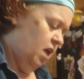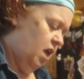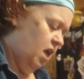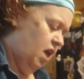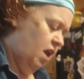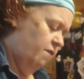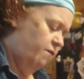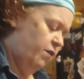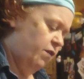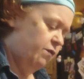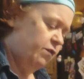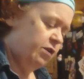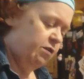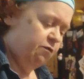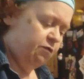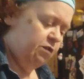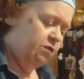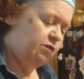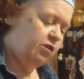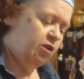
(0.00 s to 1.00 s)
a
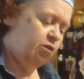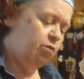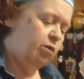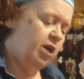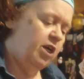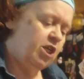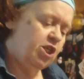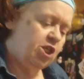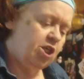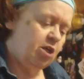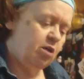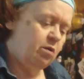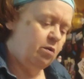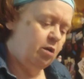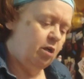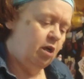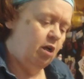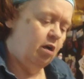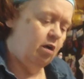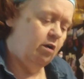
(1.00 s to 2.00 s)
50-50 ratio
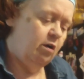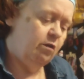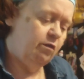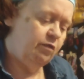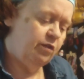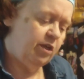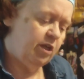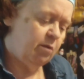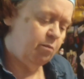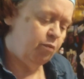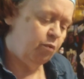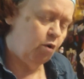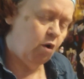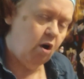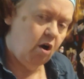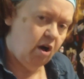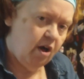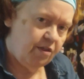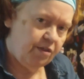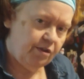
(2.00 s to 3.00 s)
of the
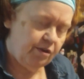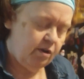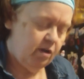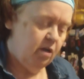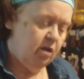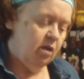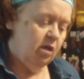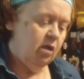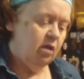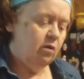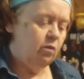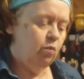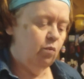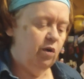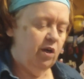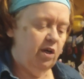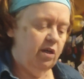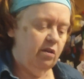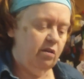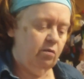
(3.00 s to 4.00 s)
broth
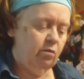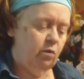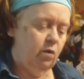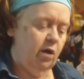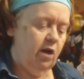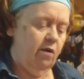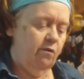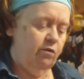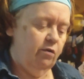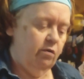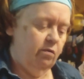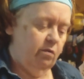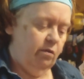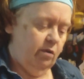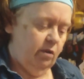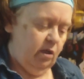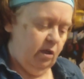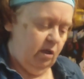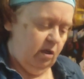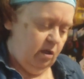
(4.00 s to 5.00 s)
with whatever
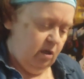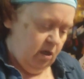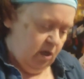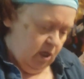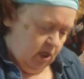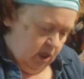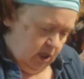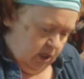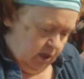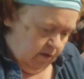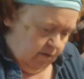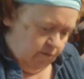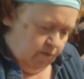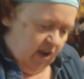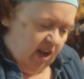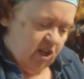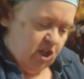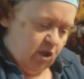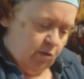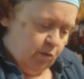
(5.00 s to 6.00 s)
the
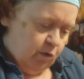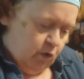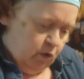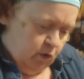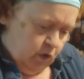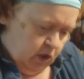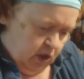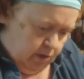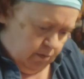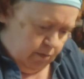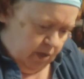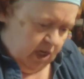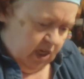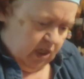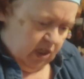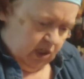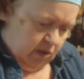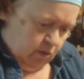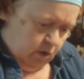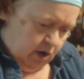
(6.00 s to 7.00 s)
vegetables and
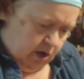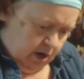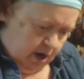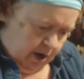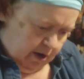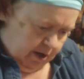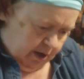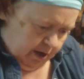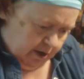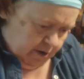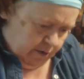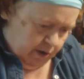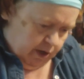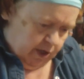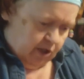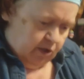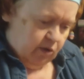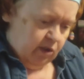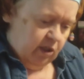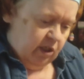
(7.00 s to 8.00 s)
meats and whatnot that go
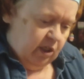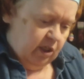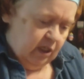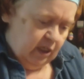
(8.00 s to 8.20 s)
into it.